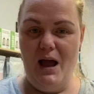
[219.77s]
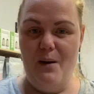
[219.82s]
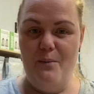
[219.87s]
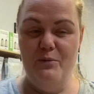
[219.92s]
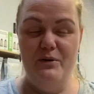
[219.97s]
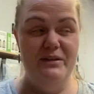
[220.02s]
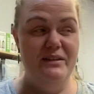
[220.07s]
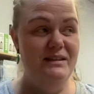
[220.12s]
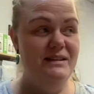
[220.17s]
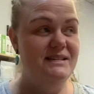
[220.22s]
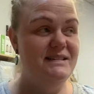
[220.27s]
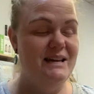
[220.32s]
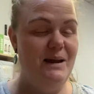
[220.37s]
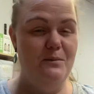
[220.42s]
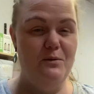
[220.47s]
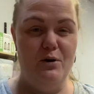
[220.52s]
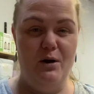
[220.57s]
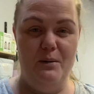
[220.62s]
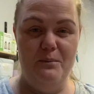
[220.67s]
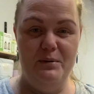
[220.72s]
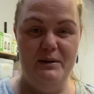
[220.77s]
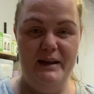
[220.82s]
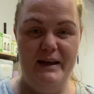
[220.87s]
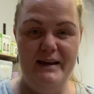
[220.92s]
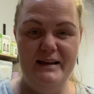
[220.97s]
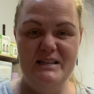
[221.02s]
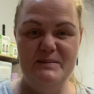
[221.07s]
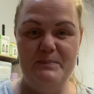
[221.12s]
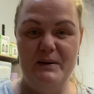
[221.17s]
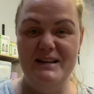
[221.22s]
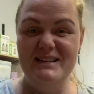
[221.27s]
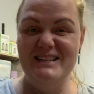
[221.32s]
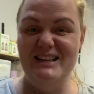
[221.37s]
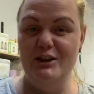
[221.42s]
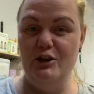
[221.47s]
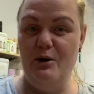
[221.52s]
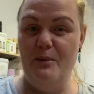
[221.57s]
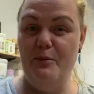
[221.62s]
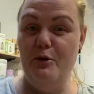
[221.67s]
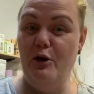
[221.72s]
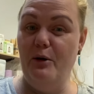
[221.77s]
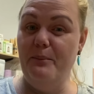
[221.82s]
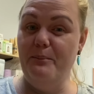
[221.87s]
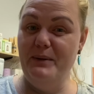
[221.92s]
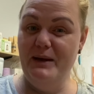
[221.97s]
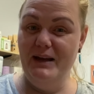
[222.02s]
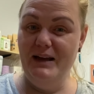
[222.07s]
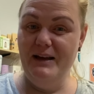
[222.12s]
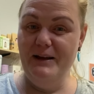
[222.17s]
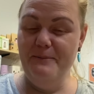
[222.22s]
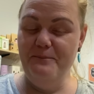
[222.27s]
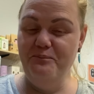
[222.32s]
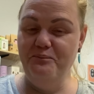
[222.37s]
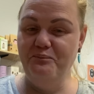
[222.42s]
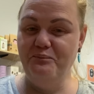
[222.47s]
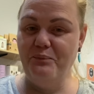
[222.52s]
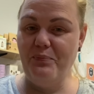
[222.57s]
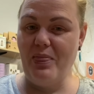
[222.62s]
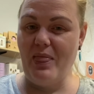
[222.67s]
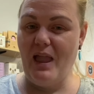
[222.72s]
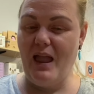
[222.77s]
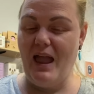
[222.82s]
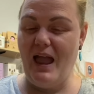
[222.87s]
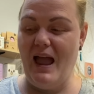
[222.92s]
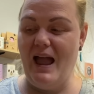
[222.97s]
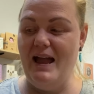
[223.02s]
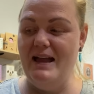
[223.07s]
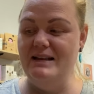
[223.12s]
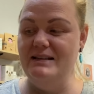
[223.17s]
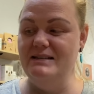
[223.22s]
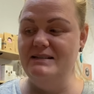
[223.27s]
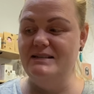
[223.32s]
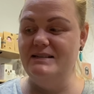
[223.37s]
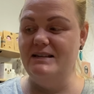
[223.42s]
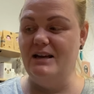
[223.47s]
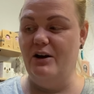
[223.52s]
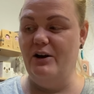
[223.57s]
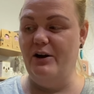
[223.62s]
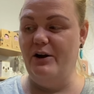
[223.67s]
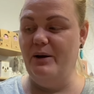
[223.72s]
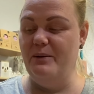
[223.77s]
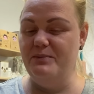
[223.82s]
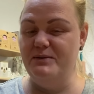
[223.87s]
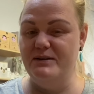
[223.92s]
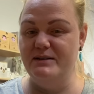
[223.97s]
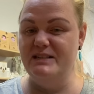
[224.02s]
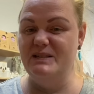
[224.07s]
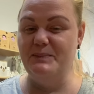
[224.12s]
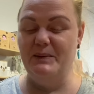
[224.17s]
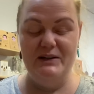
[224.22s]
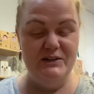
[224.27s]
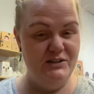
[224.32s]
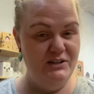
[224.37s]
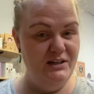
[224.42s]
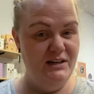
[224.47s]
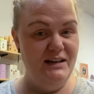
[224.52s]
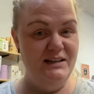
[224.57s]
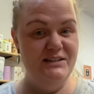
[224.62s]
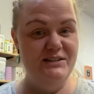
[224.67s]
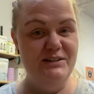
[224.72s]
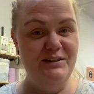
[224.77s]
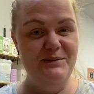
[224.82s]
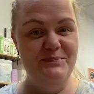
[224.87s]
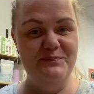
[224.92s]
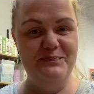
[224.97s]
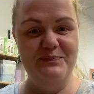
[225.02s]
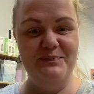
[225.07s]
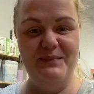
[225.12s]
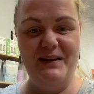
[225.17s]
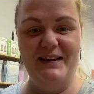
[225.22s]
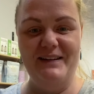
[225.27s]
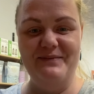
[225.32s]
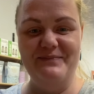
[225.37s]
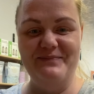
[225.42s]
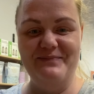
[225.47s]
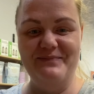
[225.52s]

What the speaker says: within the same complex, but it's a lot bigger. And I hope to speak to you guys soon. Bye.